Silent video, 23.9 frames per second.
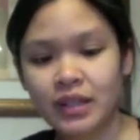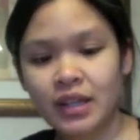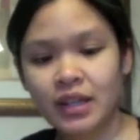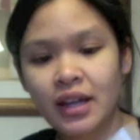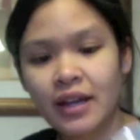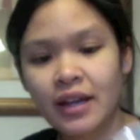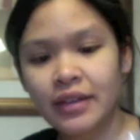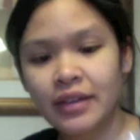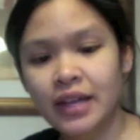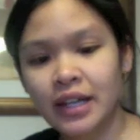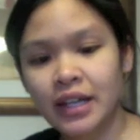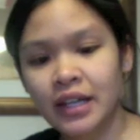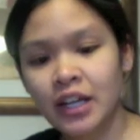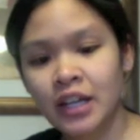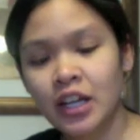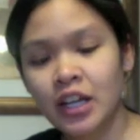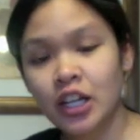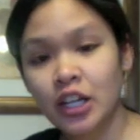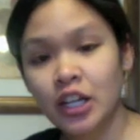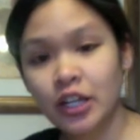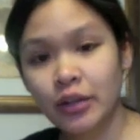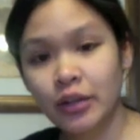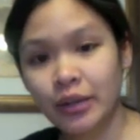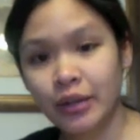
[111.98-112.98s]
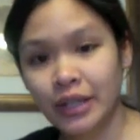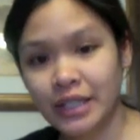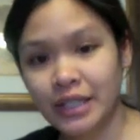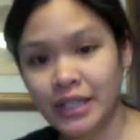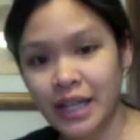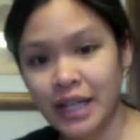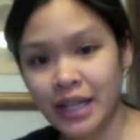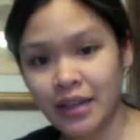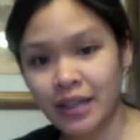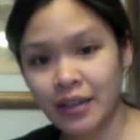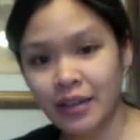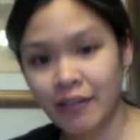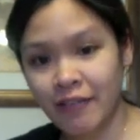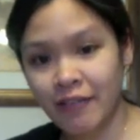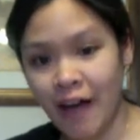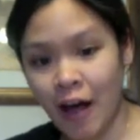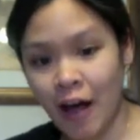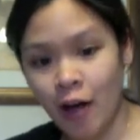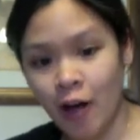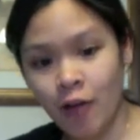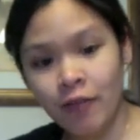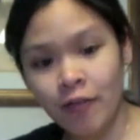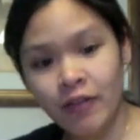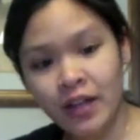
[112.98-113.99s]
And then you want to take the
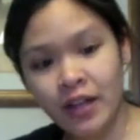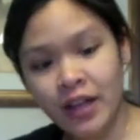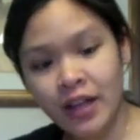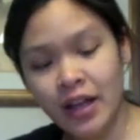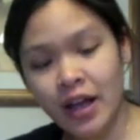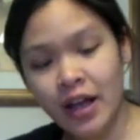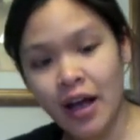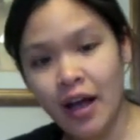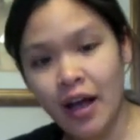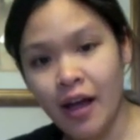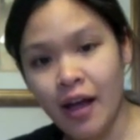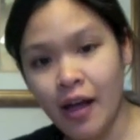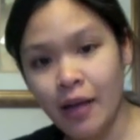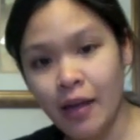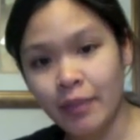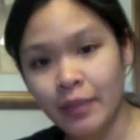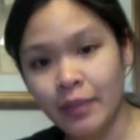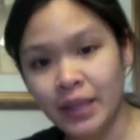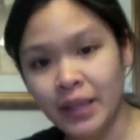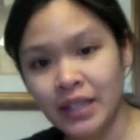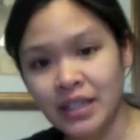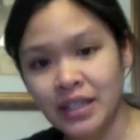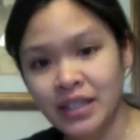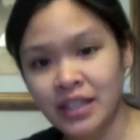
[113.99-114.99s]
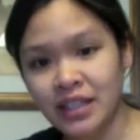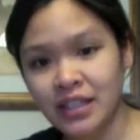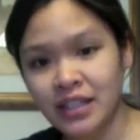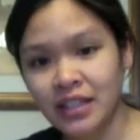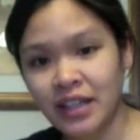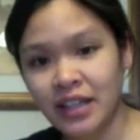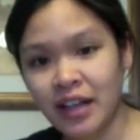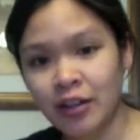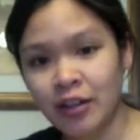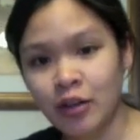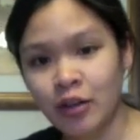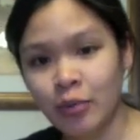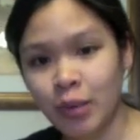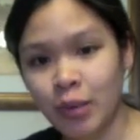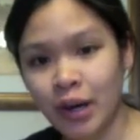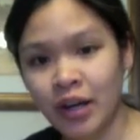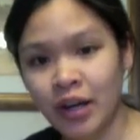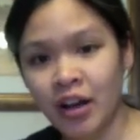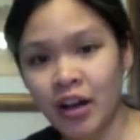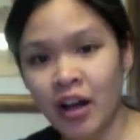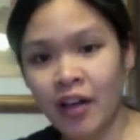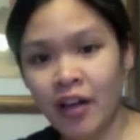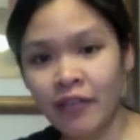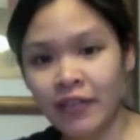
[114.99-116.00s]
valve, it's this yellow
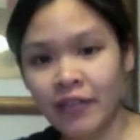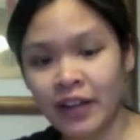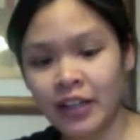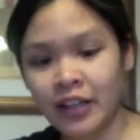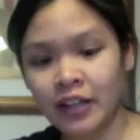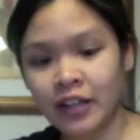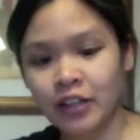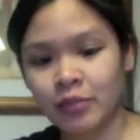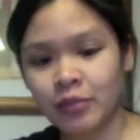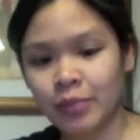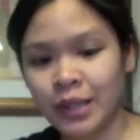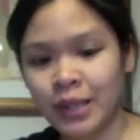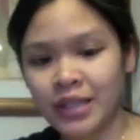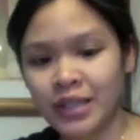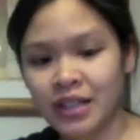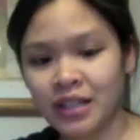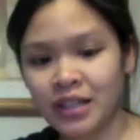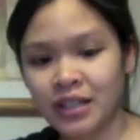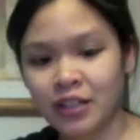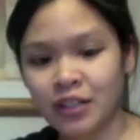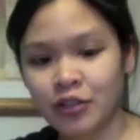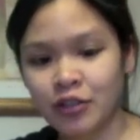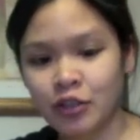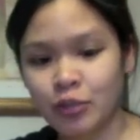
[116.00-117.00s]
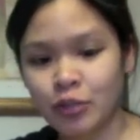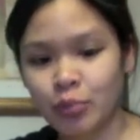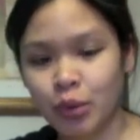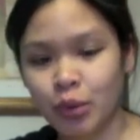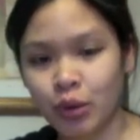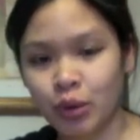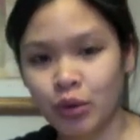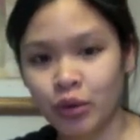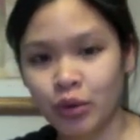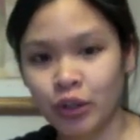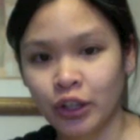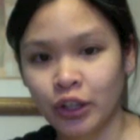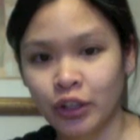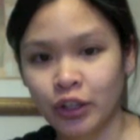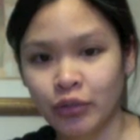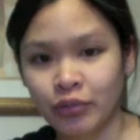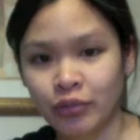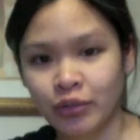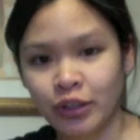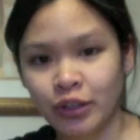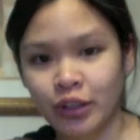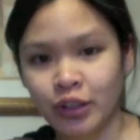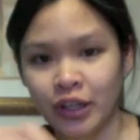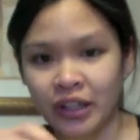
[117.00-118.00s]
part off, and basically you just pull, or you
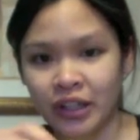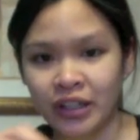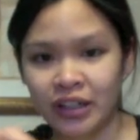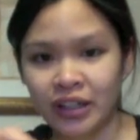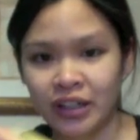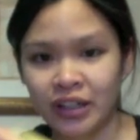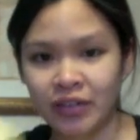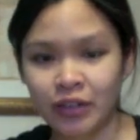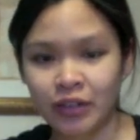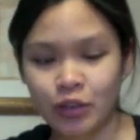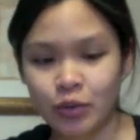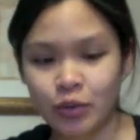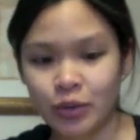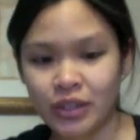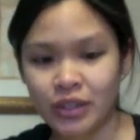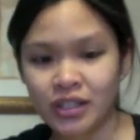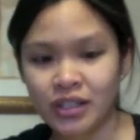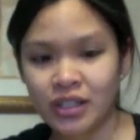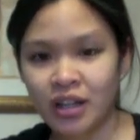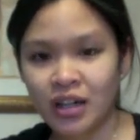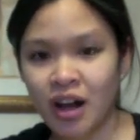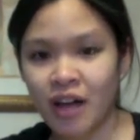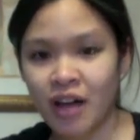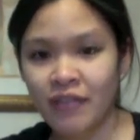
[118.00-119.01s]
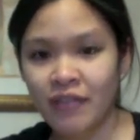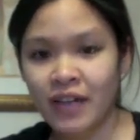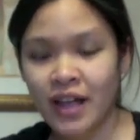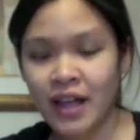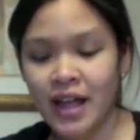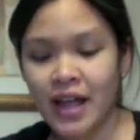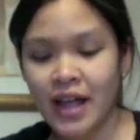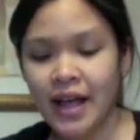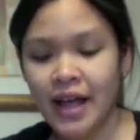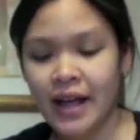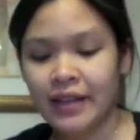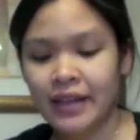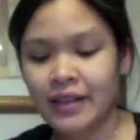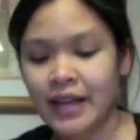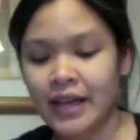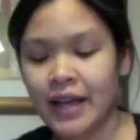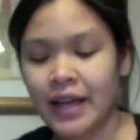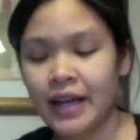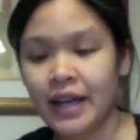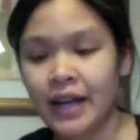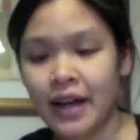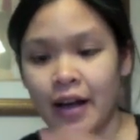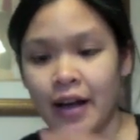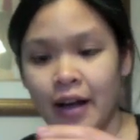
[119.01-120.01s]
can even twist it off. And
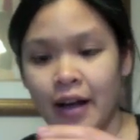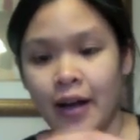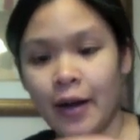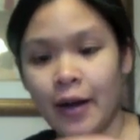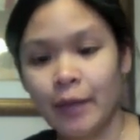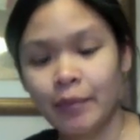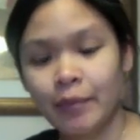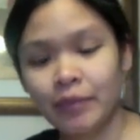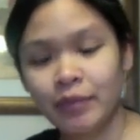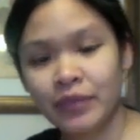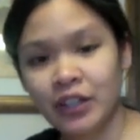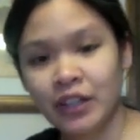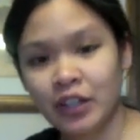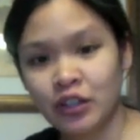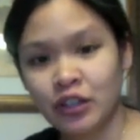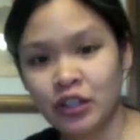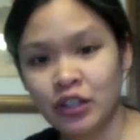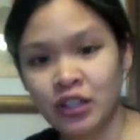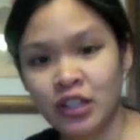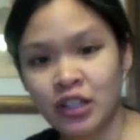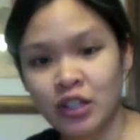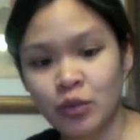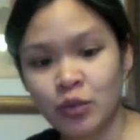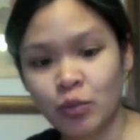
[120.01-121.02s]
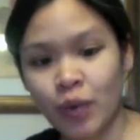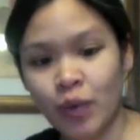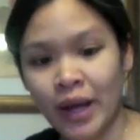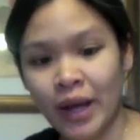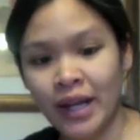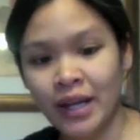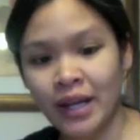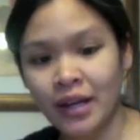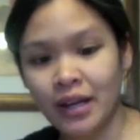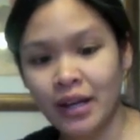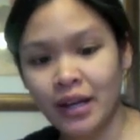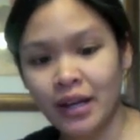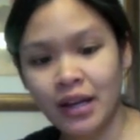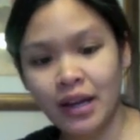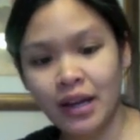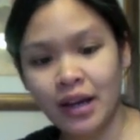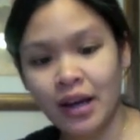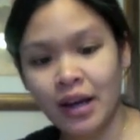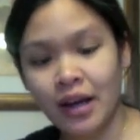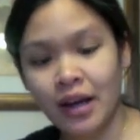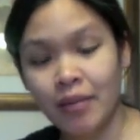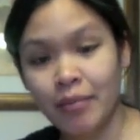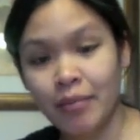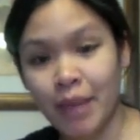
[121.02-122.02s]
then there's this white
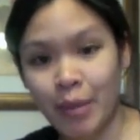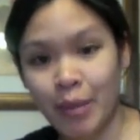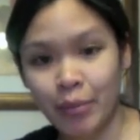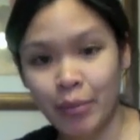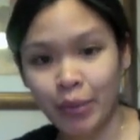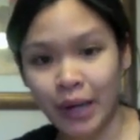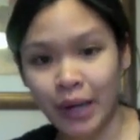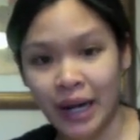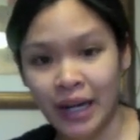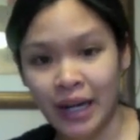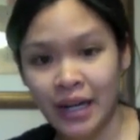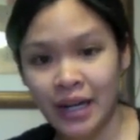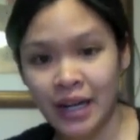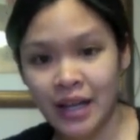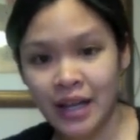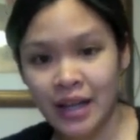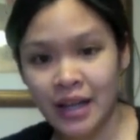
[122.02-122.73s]
membrane,